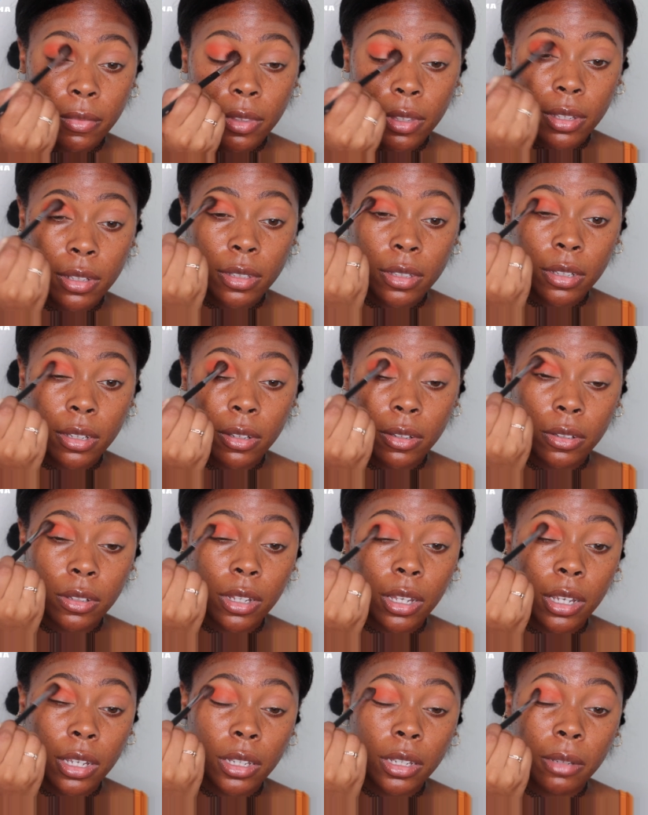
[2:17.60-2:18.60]

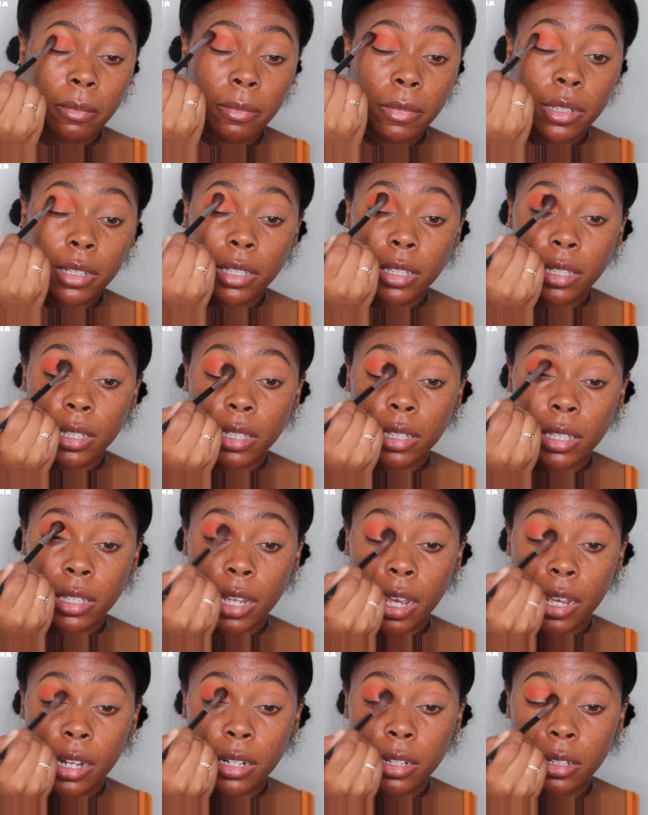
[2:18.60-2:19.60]
until I am
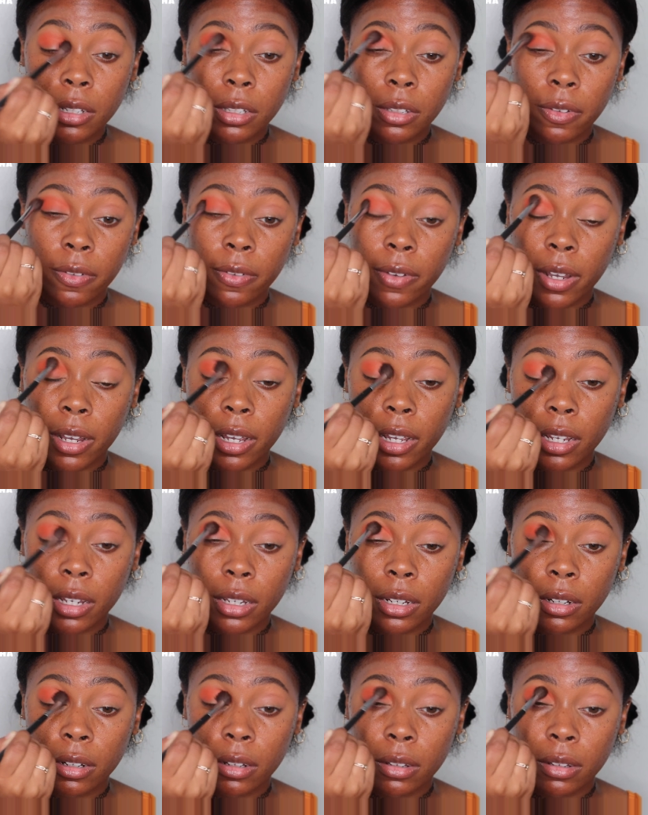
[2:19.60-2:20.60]

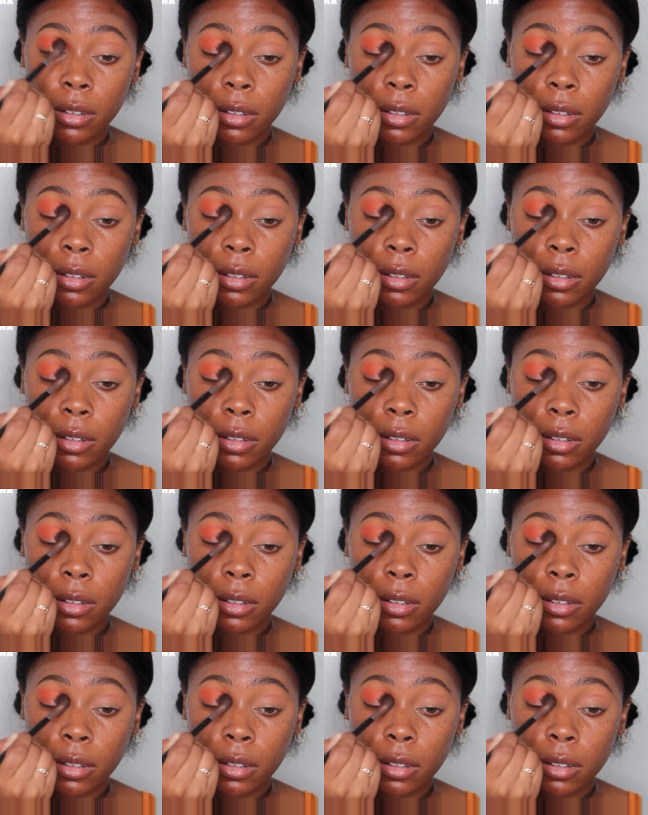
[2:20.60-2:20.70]
satisfied.